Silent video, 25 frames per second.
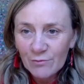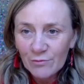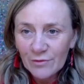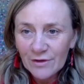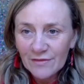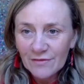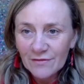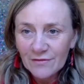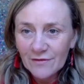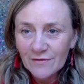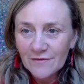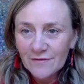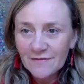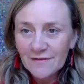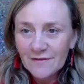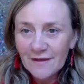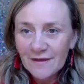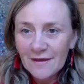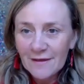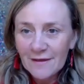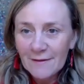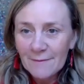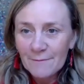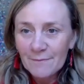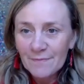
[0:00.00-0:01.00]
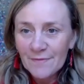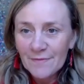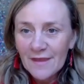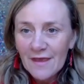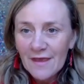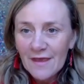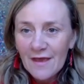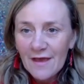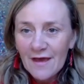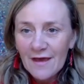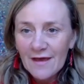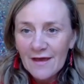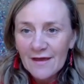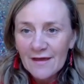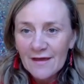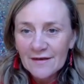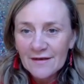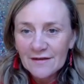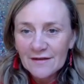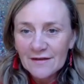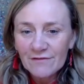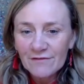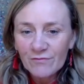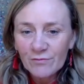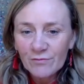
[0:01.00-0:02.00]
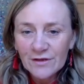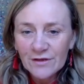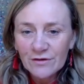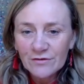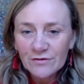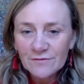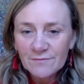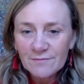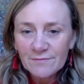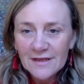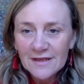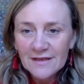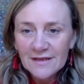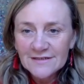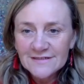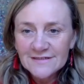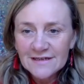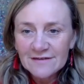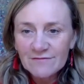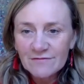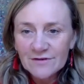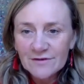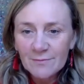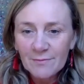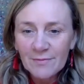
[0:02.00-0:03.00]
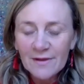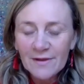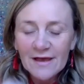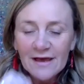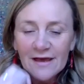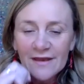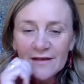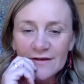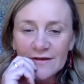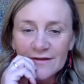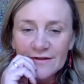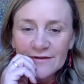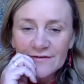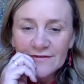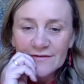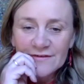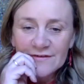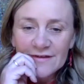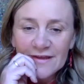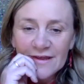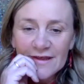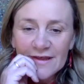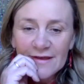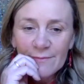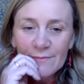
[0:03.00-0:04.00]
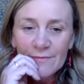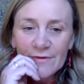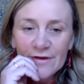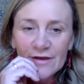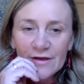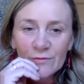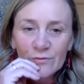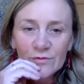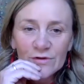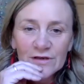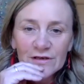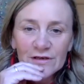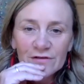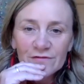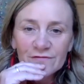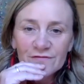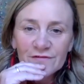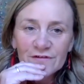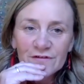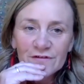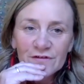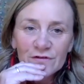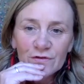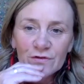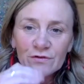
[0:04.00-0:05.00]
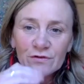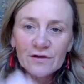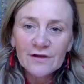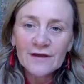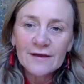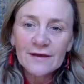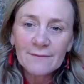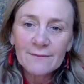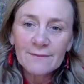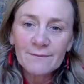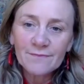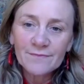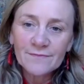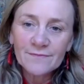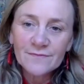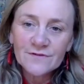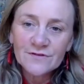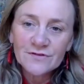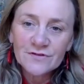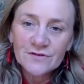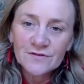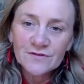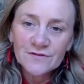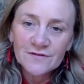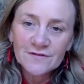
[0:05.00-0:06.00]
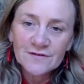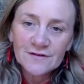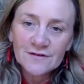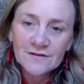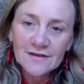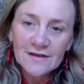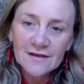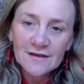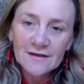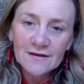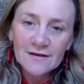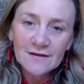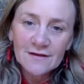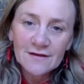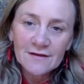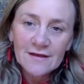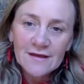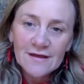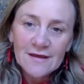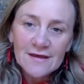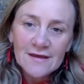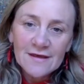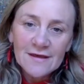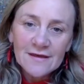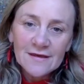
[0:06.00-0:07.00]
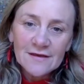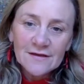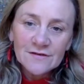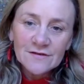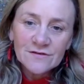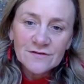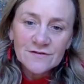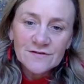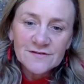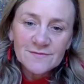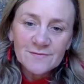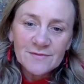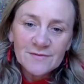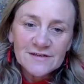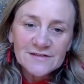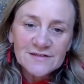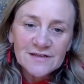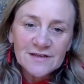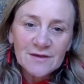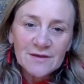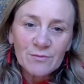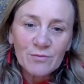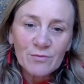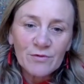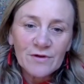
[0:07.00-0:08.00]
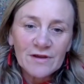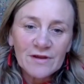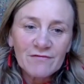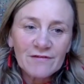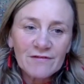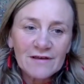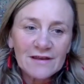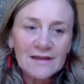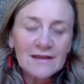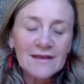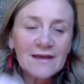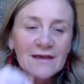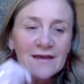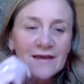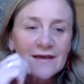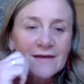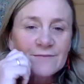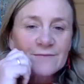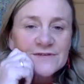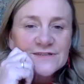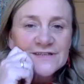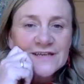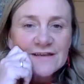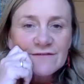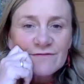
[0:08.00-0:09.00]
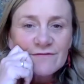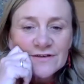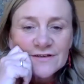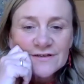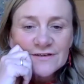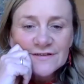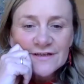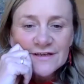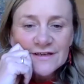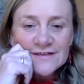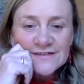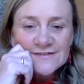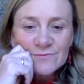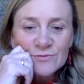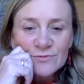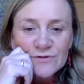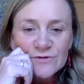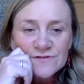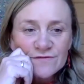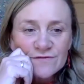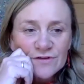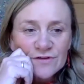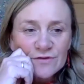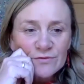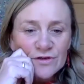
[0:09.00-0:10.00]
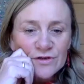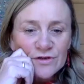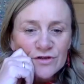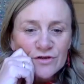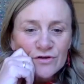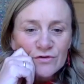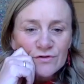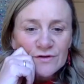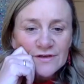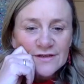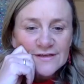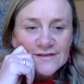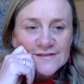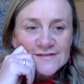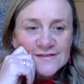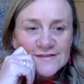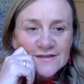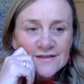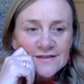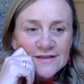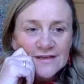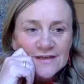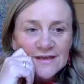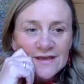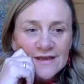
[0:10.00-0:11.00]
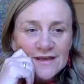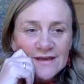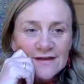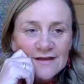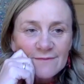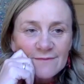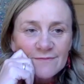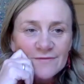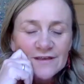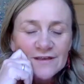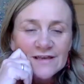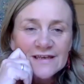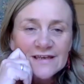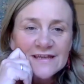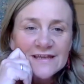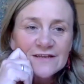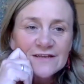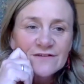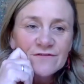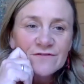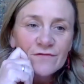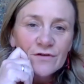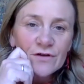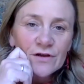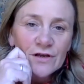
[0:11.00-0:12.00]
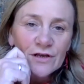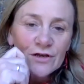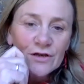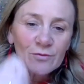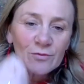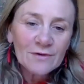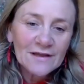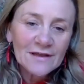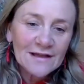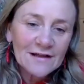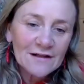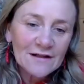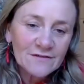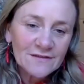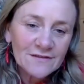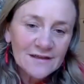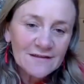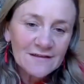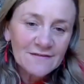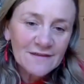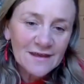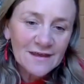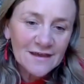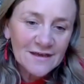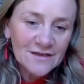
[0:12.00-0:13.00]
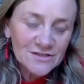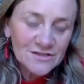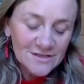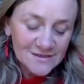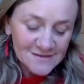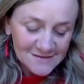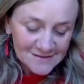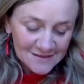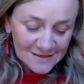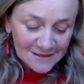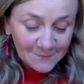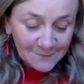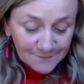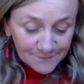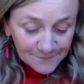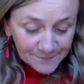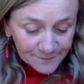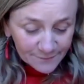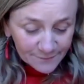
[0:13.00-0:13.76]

with us, and if we could make David a panelist, I would love to just speak to him briefly. David, as most of you will know, is the lead for global health in the HSE,